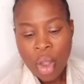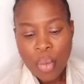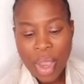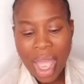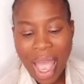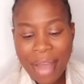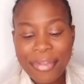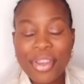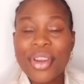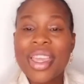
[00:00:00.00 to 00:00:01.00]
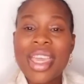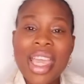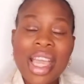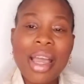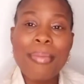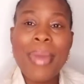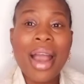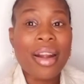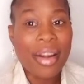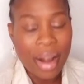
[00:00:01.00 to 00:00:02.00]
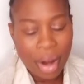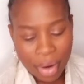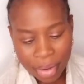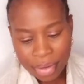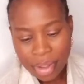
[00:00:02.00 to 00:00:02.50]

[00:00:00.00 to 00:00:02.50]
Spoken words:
We have the king mackerel.